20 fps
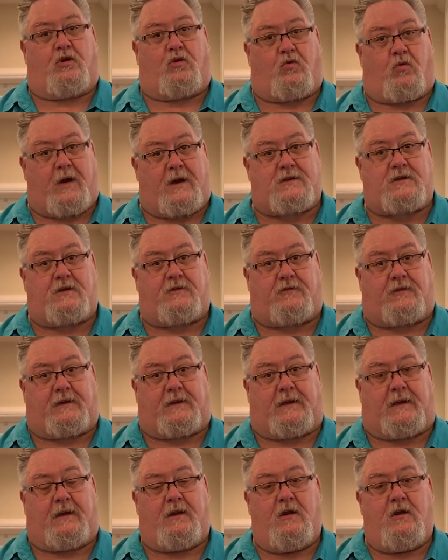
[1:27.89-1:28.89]

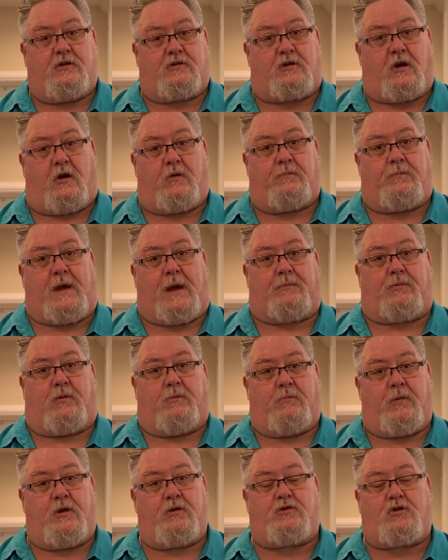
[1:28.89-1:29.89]
aggressively salt and
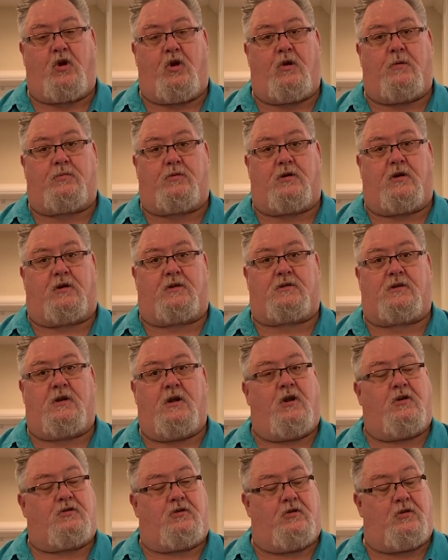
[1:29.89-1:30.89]
pepper. Most home cooks
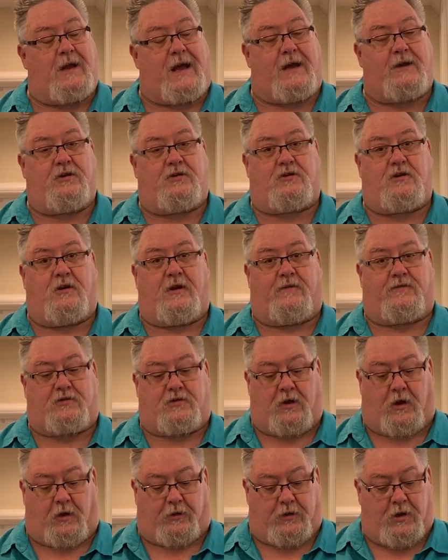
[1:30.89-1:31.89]
do not use
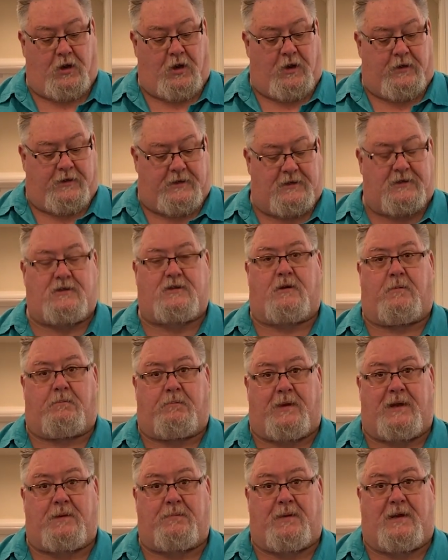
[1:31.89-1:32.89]
enough salt. This is a
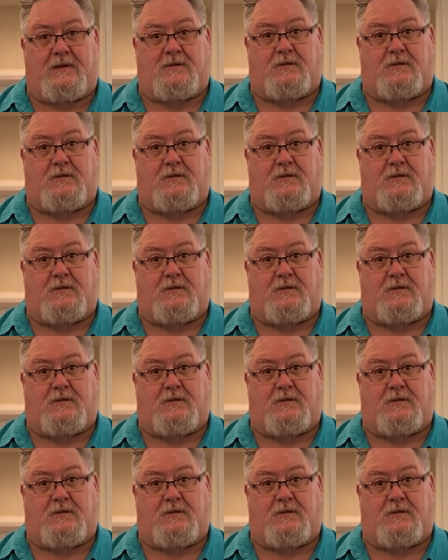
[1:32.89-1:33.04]
big